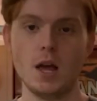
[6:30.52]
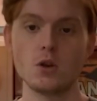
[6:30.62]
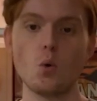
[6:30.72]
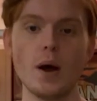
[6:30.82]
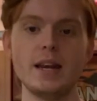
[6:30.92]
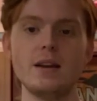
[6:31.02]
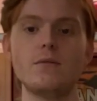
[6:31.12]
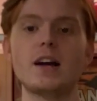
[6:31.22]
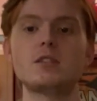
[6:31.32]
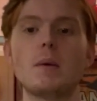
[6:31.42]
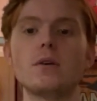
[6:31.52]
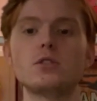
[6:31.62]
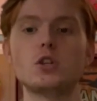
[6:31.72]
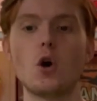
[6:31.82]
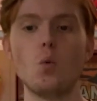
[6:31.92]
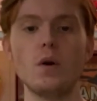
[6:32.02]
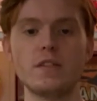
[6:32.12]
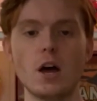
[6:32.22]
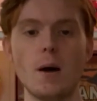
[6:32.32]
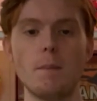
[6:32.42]
Gwen invites Miles to go
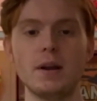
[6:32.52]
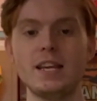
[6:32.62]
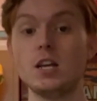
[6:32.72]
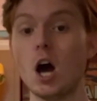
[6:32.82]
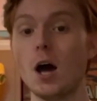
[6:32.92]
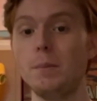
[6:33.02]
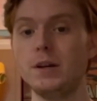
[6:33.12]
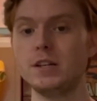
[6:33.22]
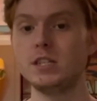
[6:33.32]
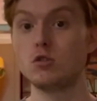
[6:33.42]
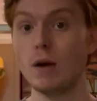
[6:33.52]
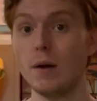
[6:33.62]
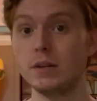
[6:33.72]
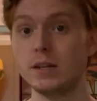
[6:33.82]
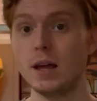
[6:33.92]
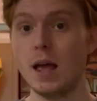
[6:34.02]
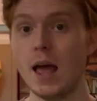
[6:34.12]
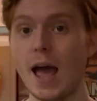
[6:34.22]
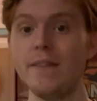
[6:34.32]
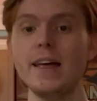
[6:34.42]
with her, but he can't because he's grounded,
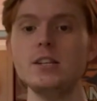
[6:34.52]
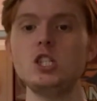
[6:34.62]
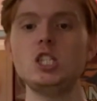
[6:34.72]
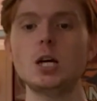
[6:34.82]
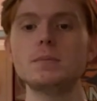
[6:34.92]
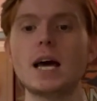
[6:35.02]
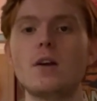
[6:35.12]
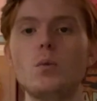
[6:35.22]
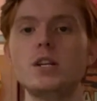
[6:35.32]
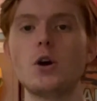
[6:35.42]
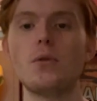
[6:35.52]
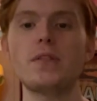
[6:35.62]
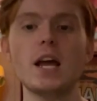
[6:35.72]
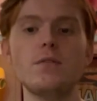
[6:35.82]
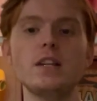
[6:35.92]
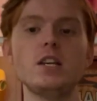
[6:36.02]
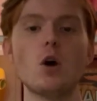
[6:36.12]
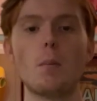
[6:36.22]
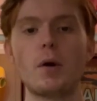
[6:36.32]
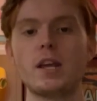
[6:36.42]
and then she jumps out a window, thankfully
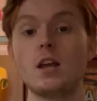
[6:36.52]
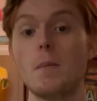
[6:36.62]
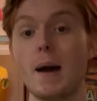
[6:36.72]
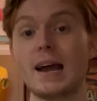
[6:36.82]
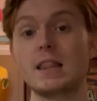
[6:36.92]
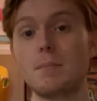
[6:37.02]
not breaking her back in the